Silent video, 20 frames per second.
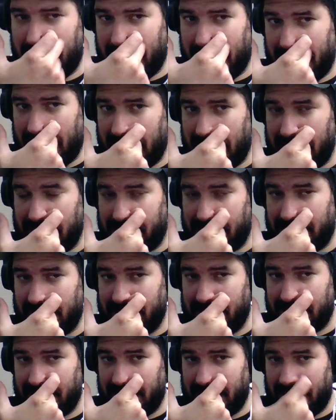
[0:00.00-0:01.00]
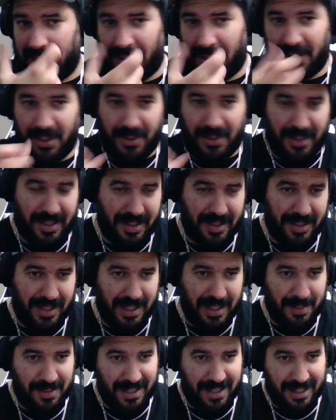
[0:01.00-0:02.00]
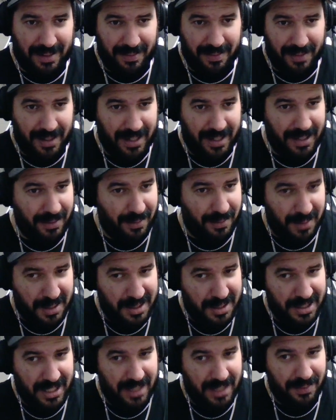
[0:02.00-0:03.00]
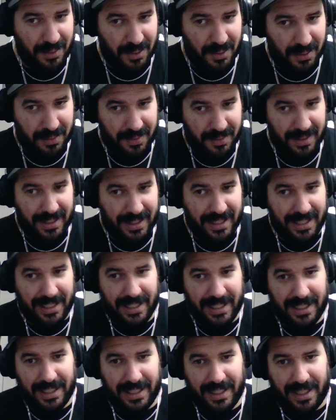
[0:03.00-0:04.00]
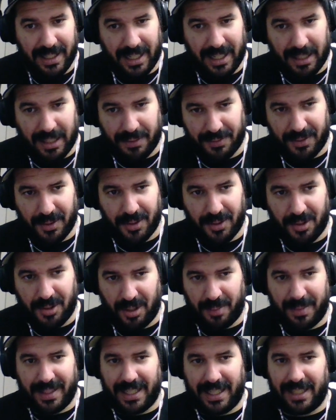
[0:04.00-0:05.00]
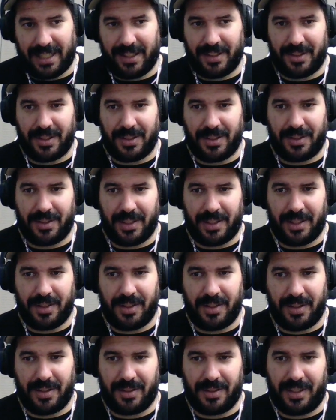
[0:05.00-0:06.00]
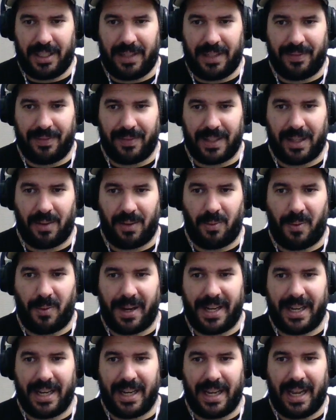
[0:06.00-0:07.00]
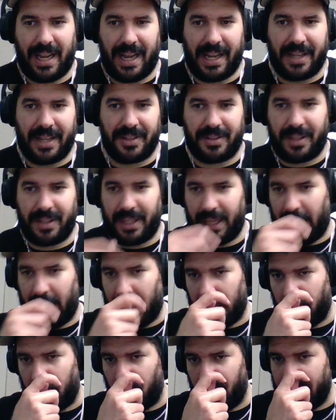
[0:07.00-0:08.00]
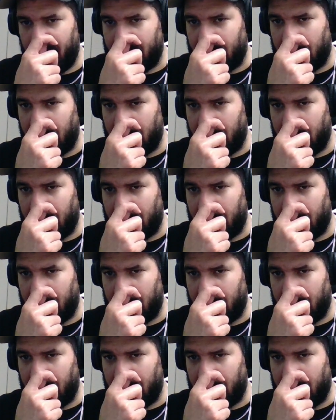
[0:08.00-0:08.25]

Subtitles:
It says that although this seems like a very risky move, after some analysis, it doesn't seem that white has a win.